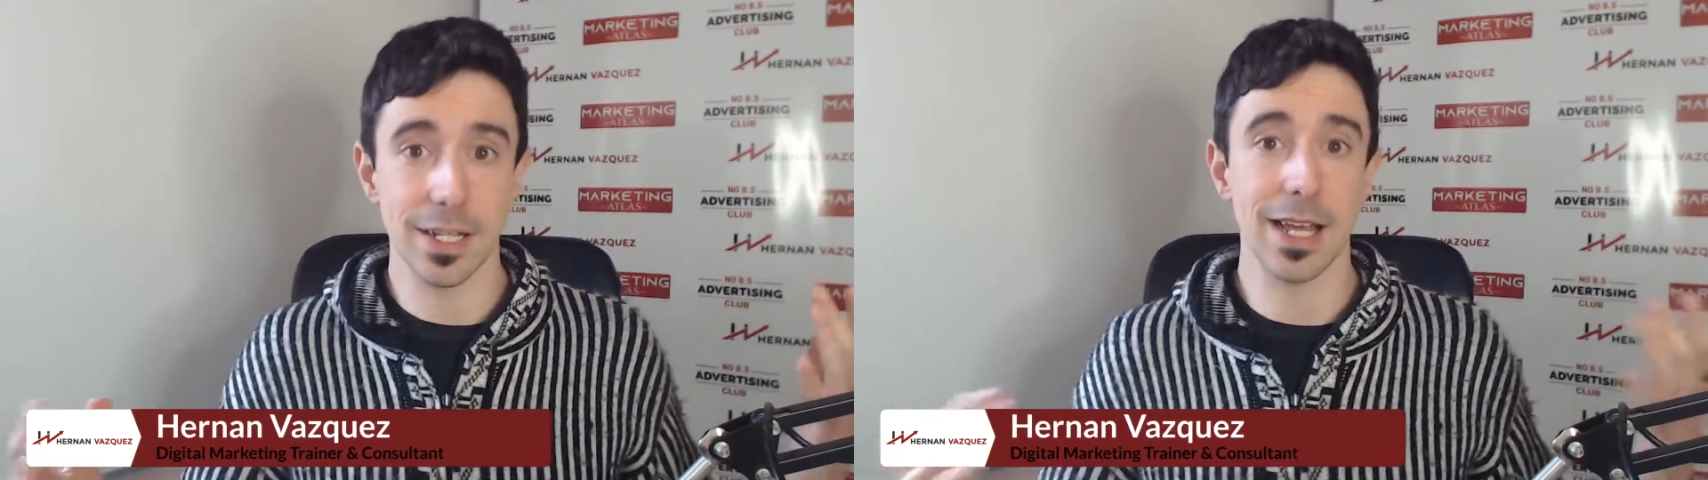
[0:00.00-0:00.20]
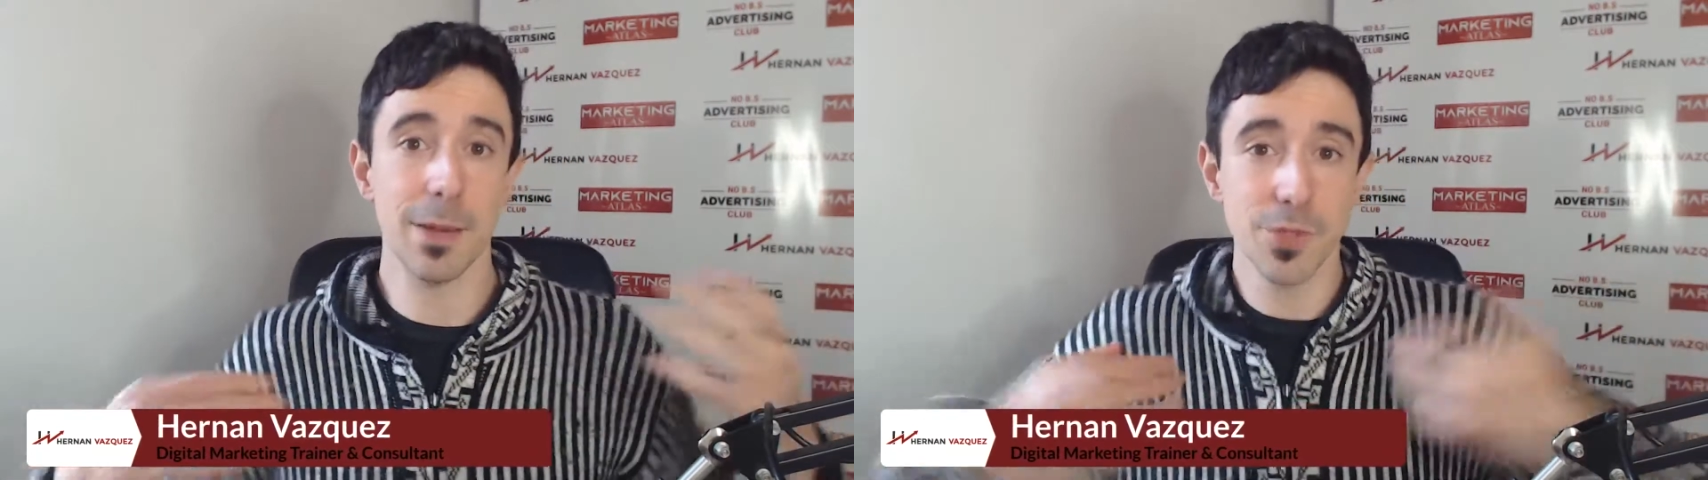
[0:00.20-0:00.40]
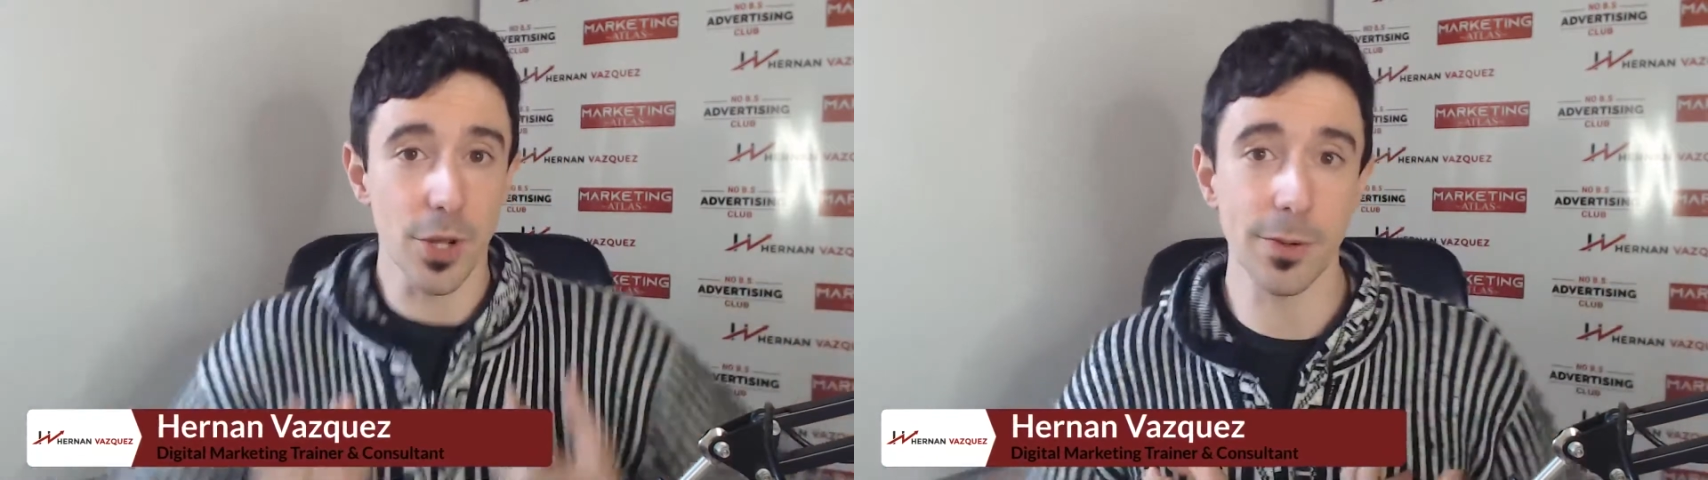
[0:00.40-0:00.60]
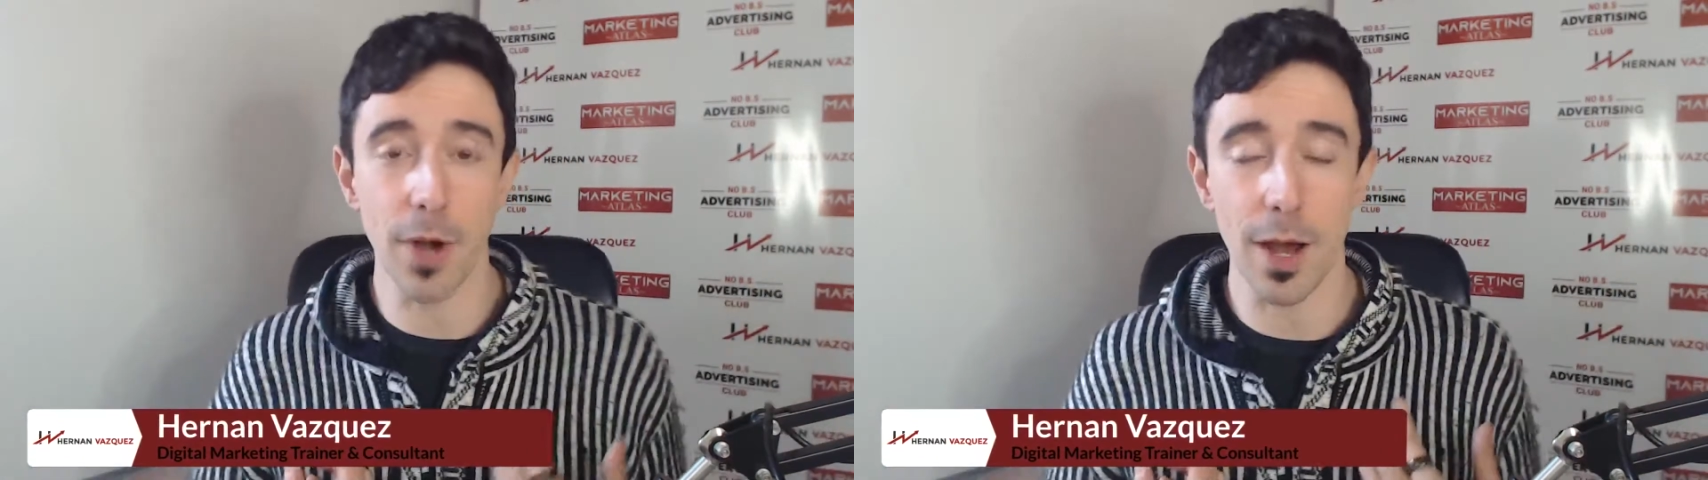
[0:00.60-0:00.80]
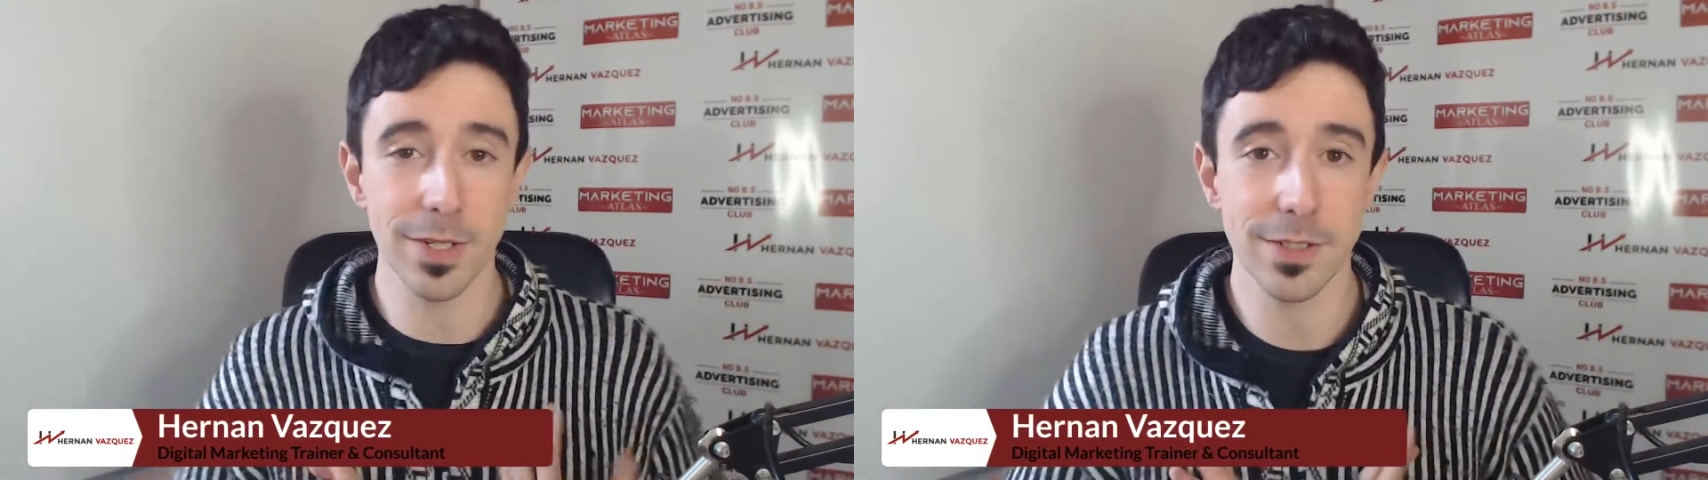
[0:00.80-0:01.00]
I am Tony
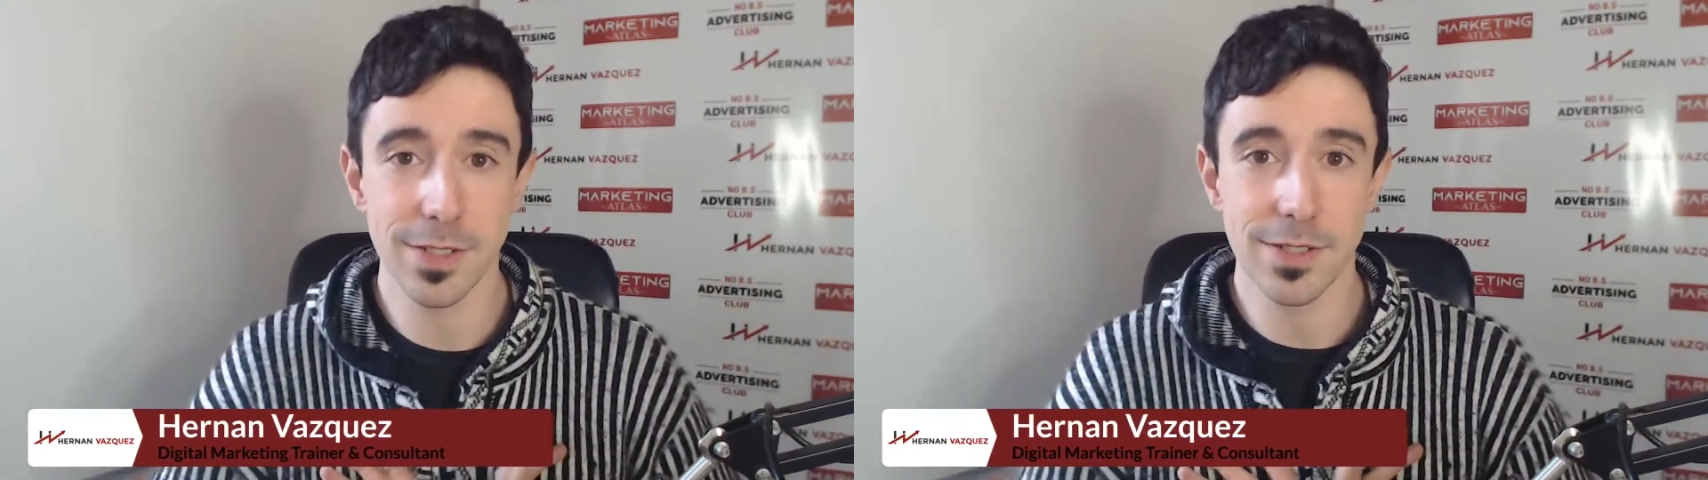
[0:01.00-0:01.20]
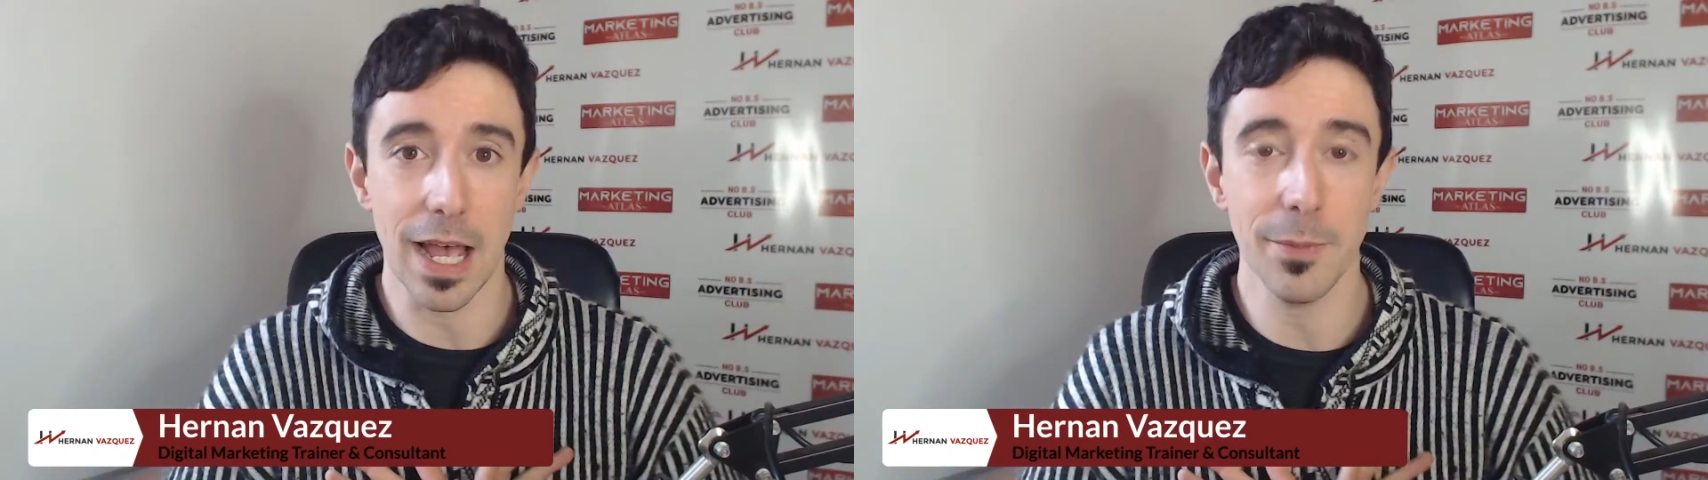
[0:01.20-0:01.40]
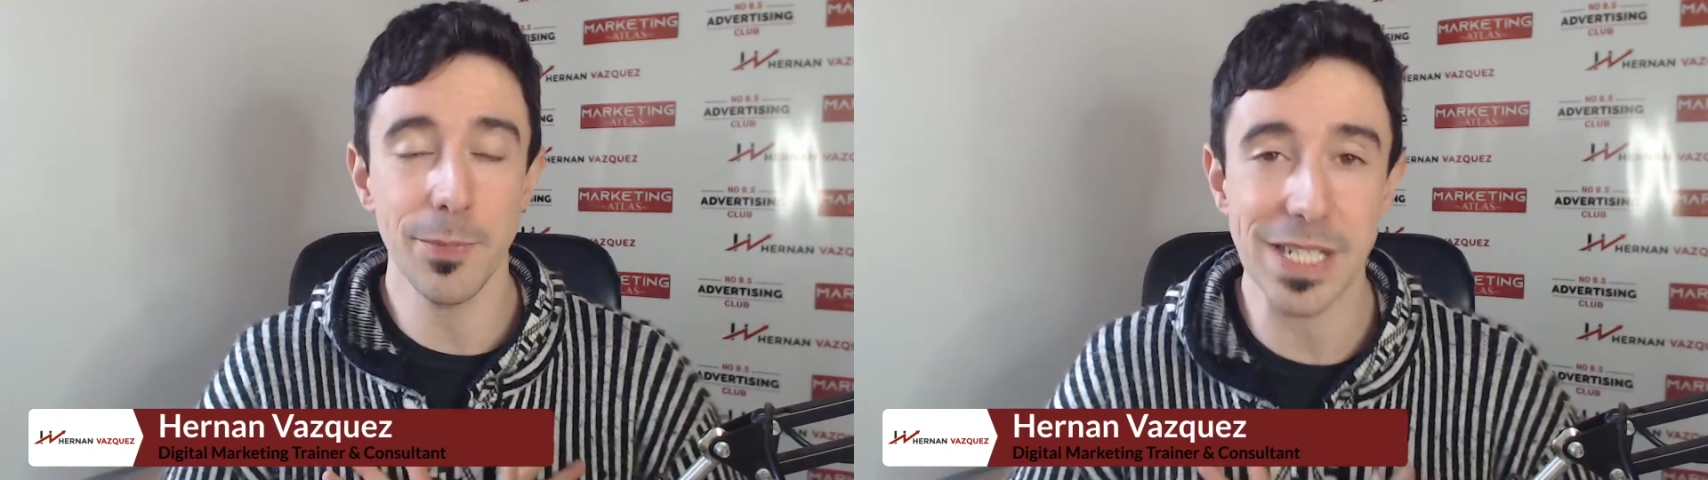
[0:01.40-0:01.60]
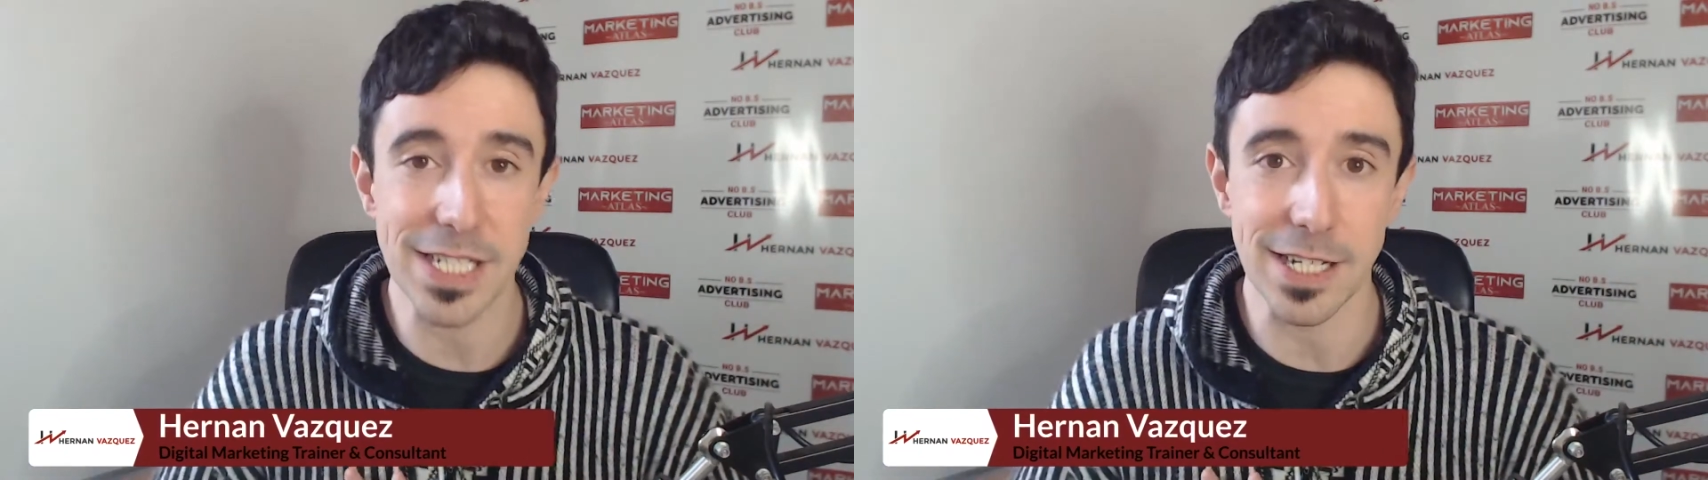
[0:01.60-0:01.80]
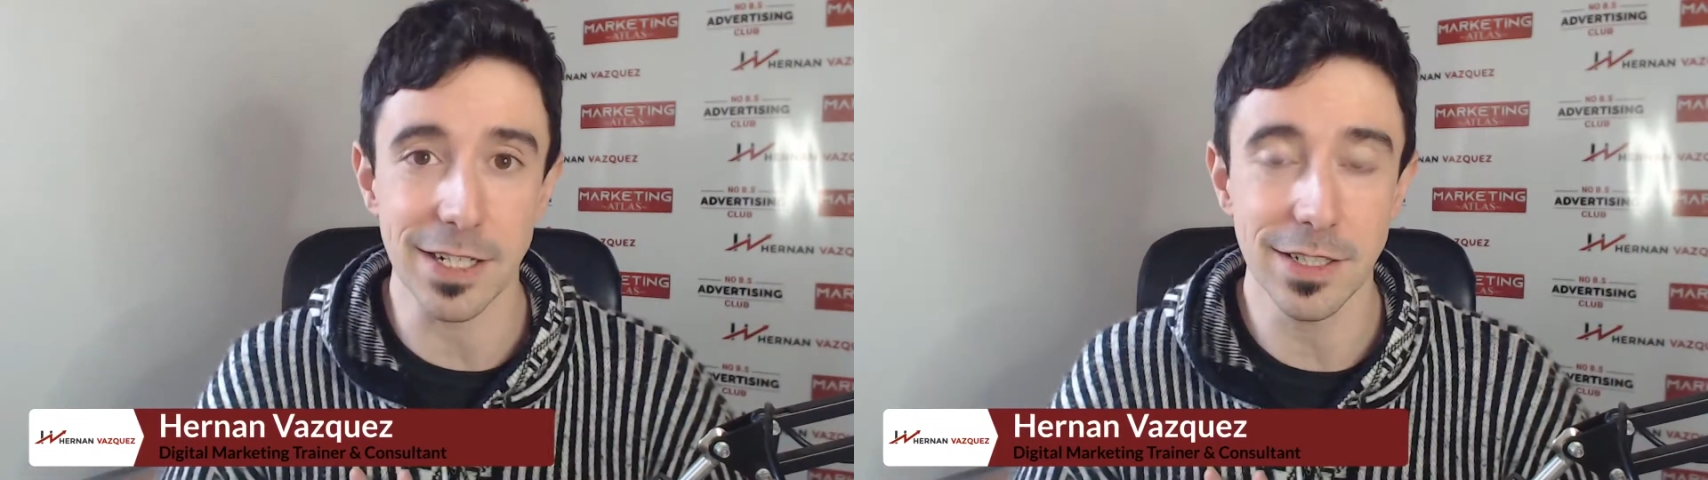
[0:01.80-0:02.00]
Robbins. I'm a big
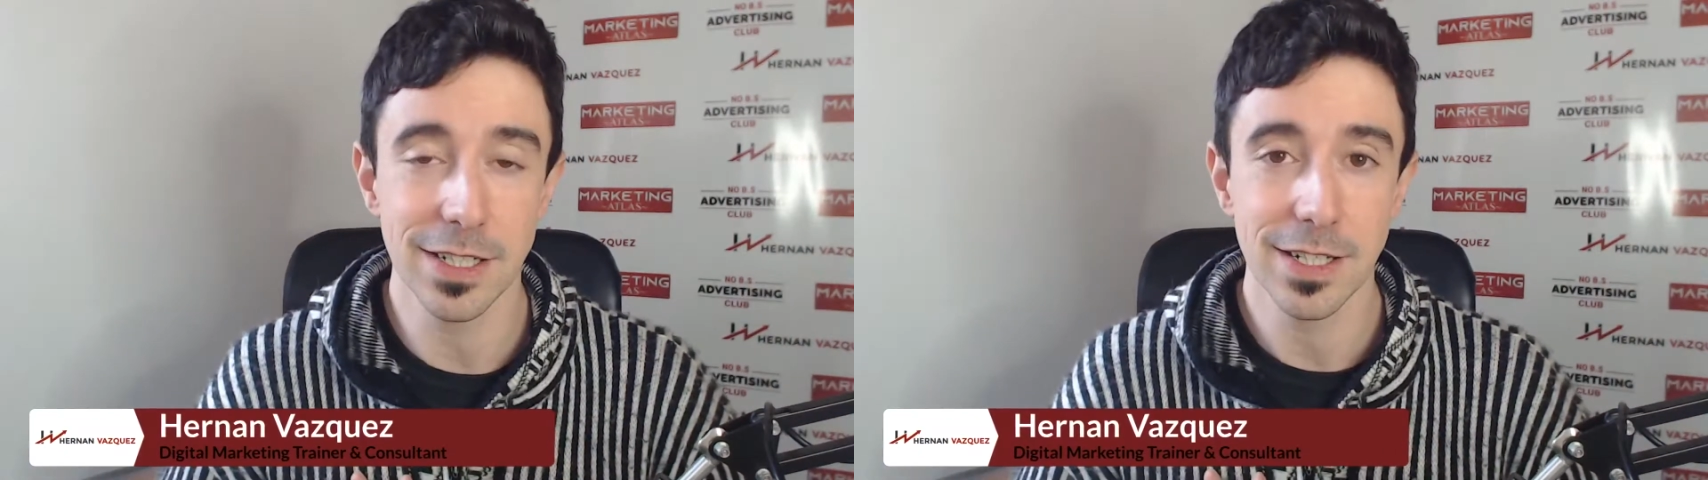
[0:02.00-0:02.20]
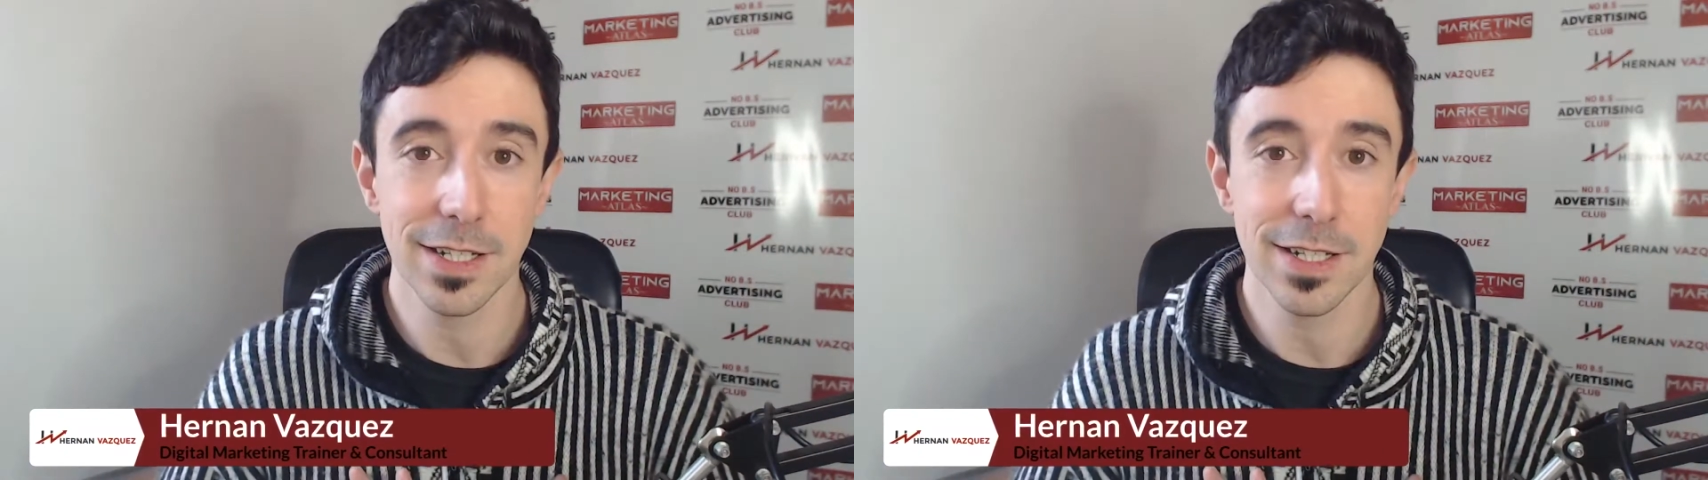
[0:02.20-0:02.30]
deal.